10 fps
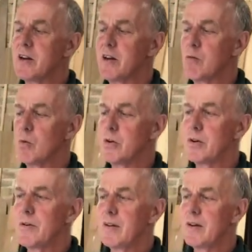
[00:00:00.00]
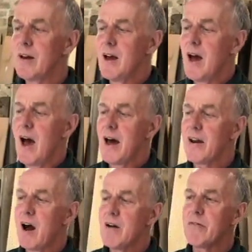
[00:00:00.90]
in wood, and
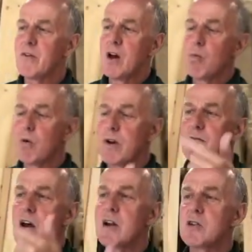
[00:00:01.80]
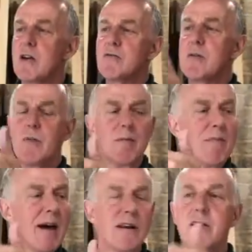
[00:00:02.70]
what I've done is I've simply
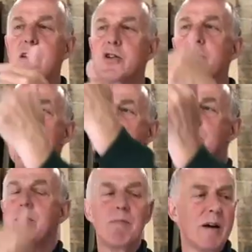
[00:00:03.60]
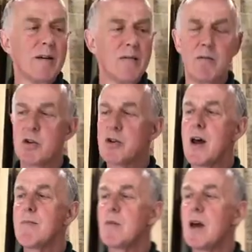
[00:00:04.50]
made the same
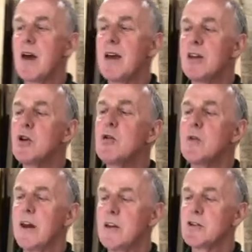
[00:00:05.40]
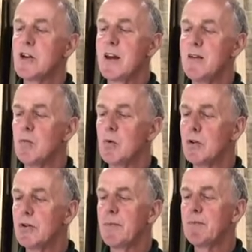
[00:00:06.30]
units in
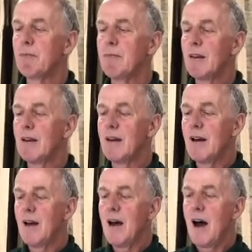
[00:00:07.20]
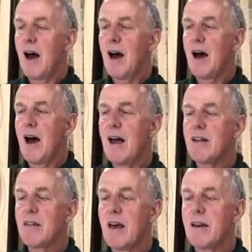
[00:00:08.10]
wood,
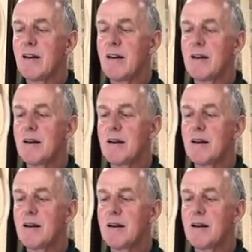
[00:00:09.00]
and then